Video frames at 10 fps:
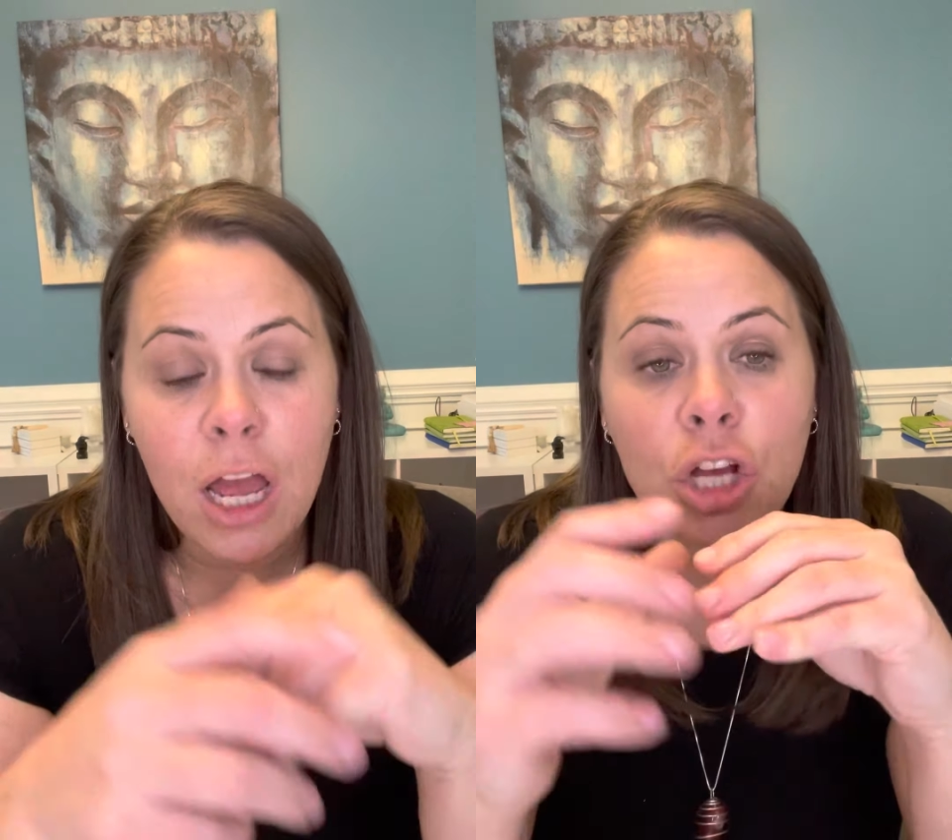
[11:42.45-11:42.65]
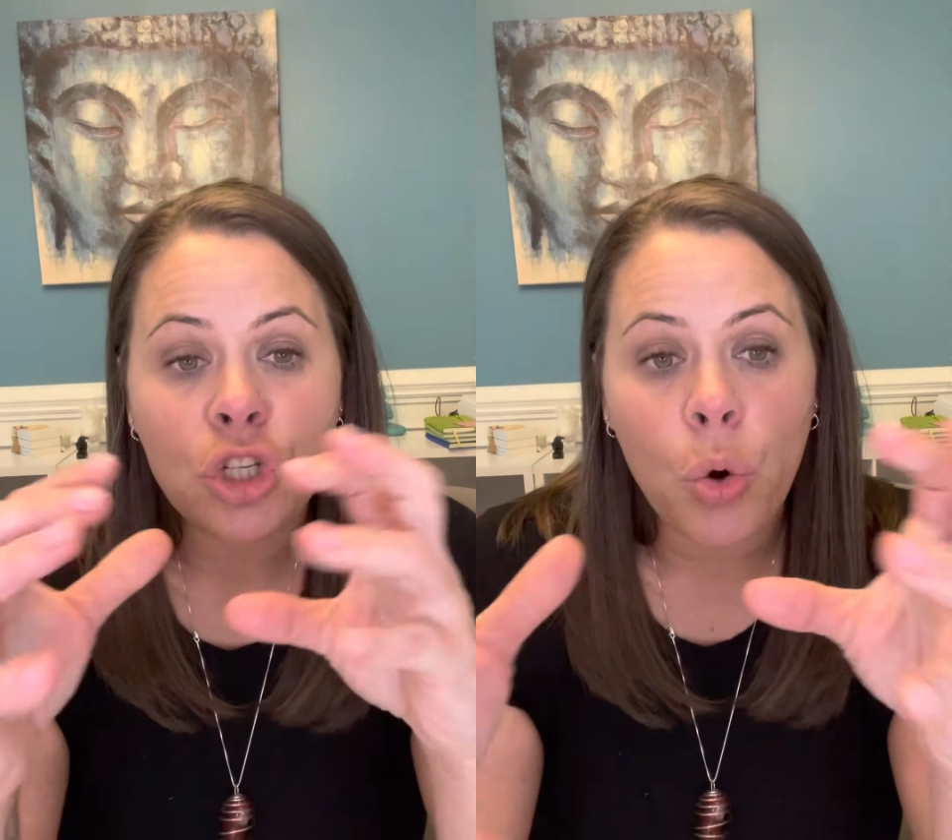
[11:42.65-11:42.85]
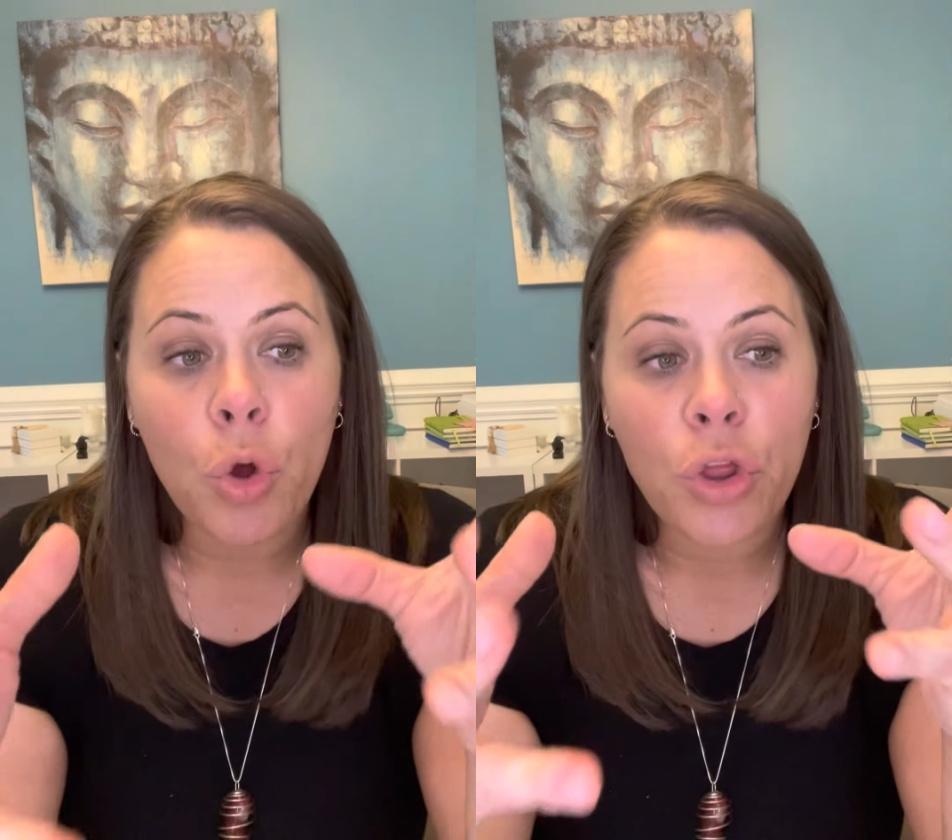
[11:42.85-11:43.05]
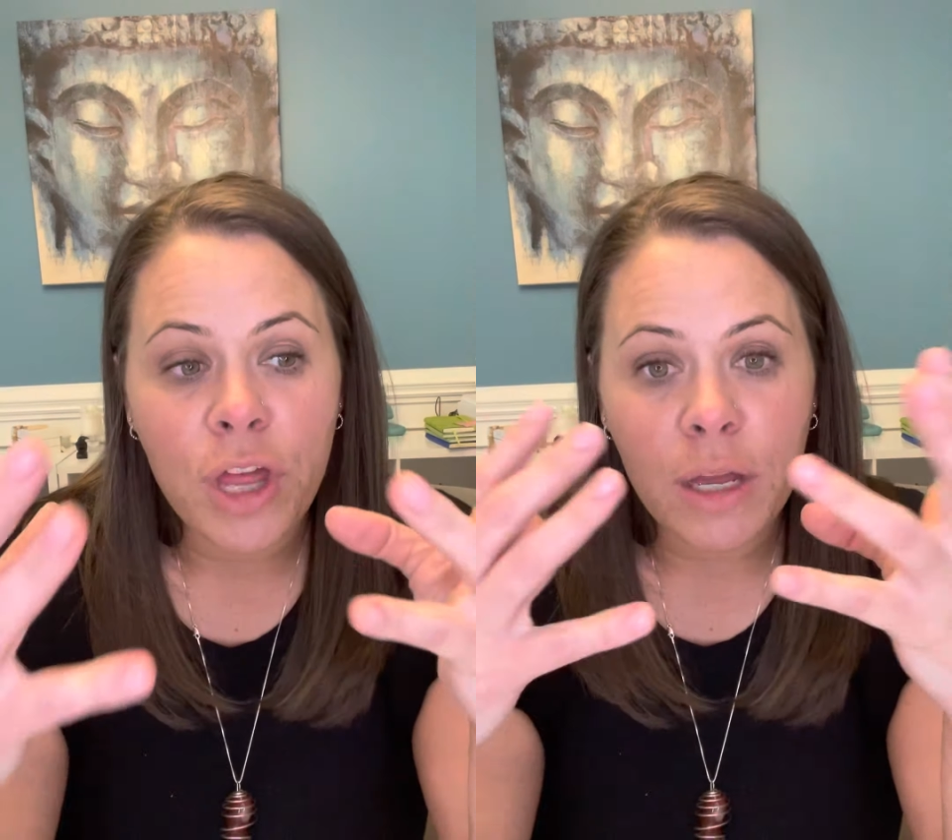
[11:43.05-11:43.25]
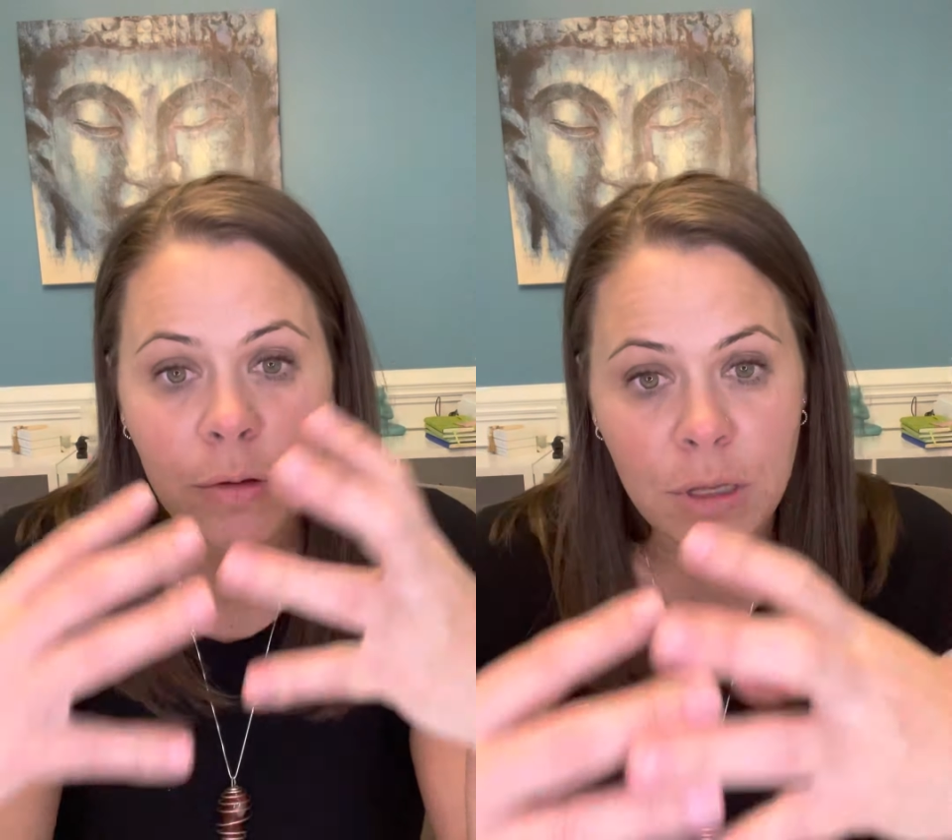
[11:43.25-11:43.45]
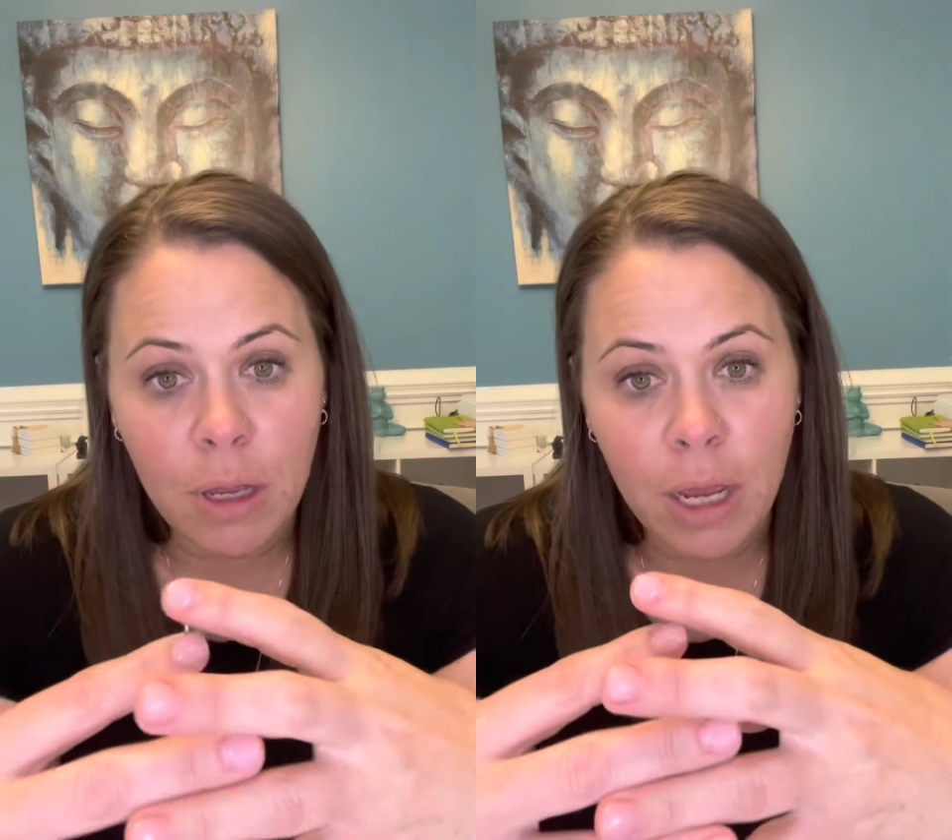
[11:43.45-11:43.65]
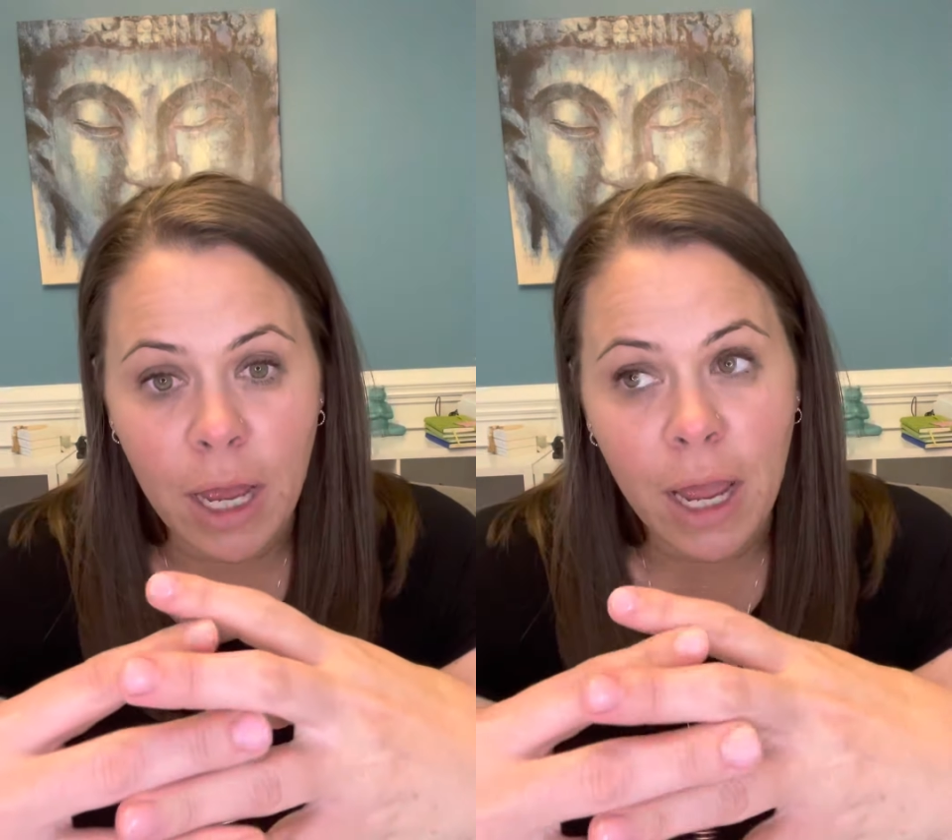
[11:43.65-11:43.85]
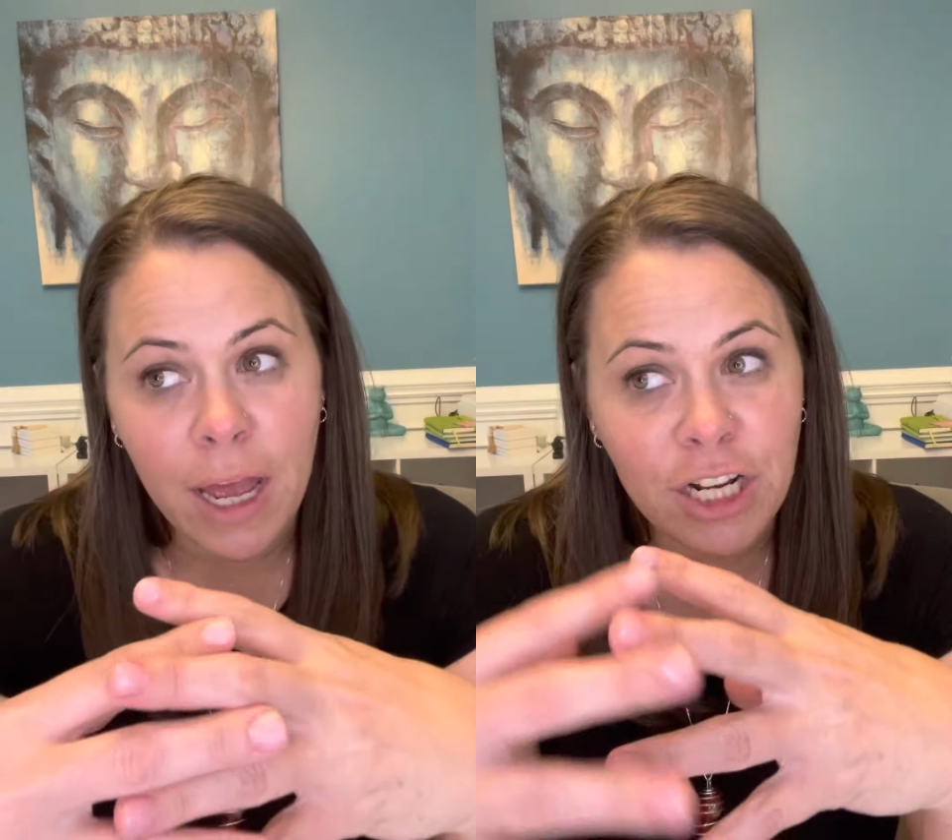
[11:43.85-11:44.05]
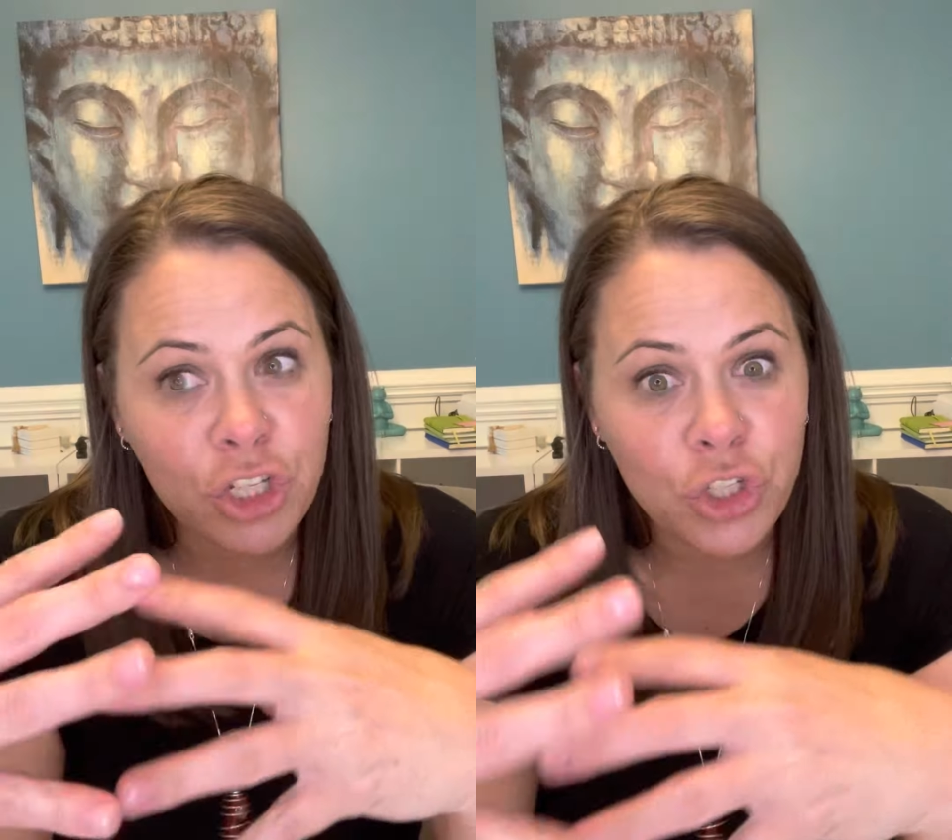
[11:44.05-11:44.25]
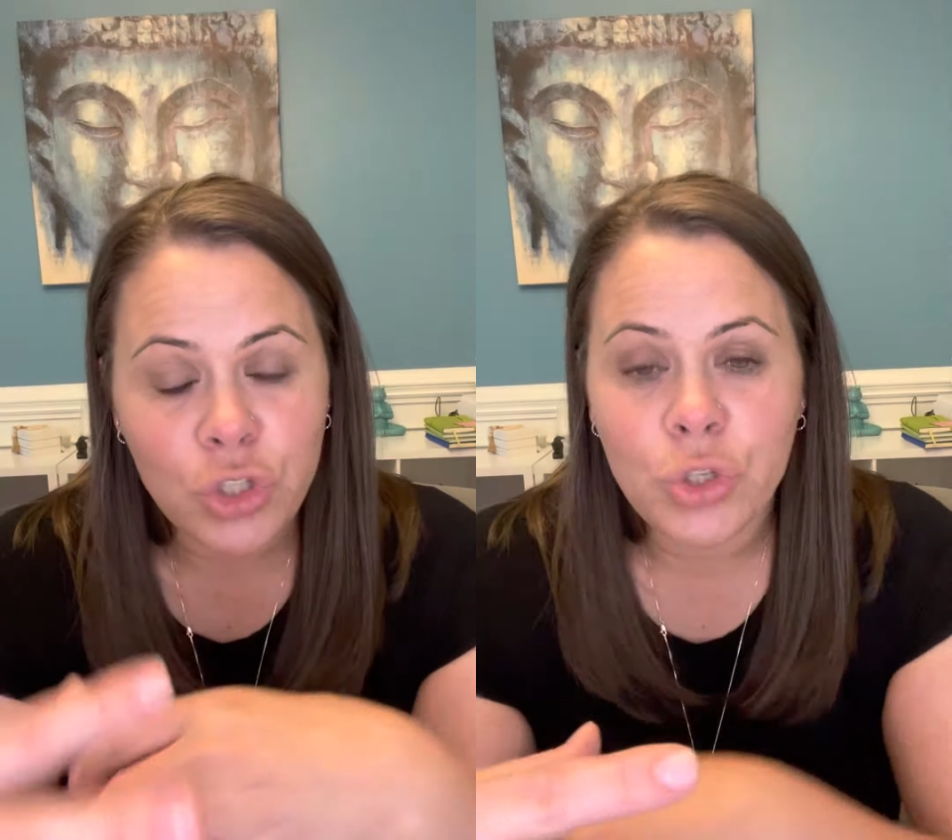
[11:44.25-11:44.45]
so they and
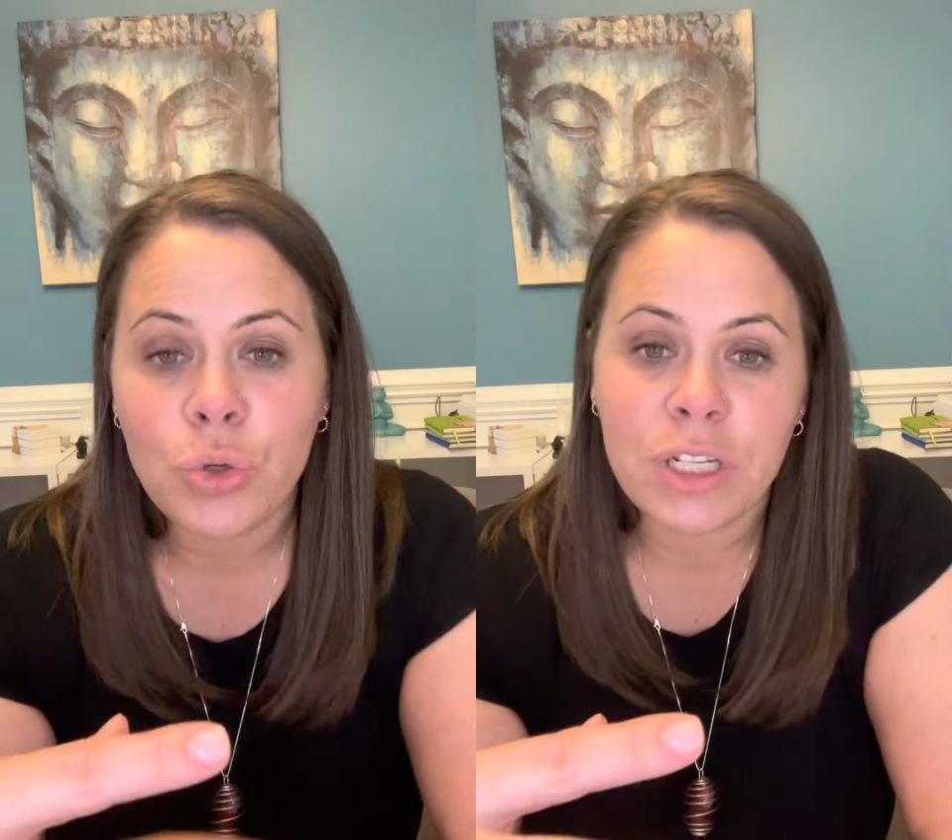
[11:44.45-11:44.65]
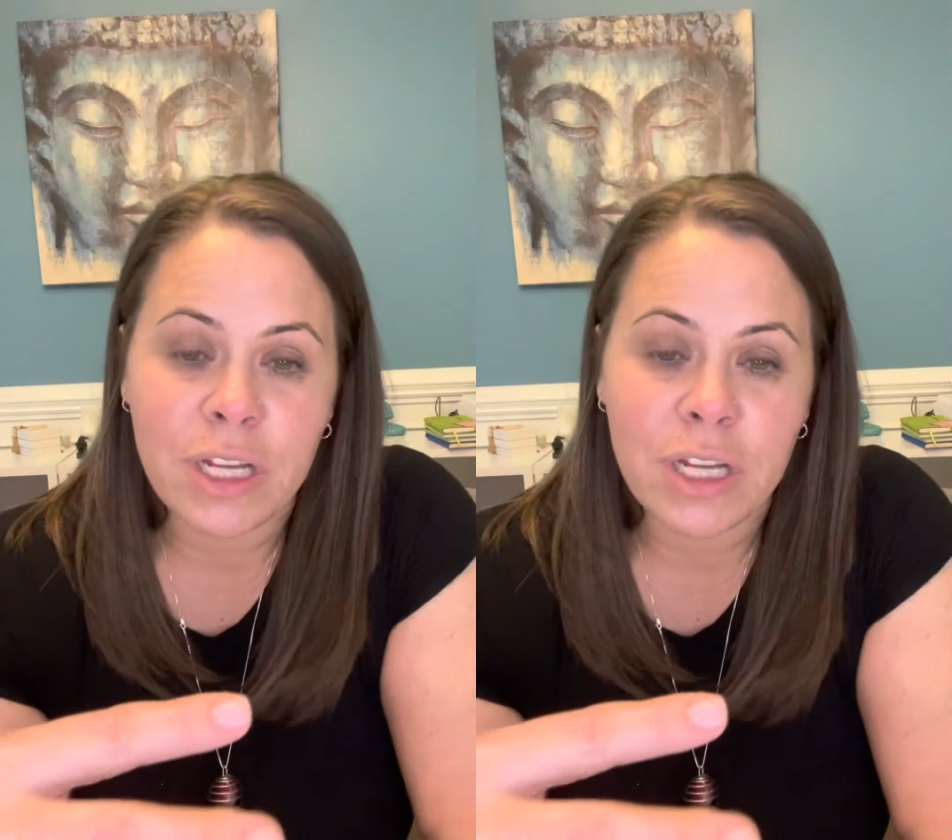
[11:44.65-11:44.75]
as soon as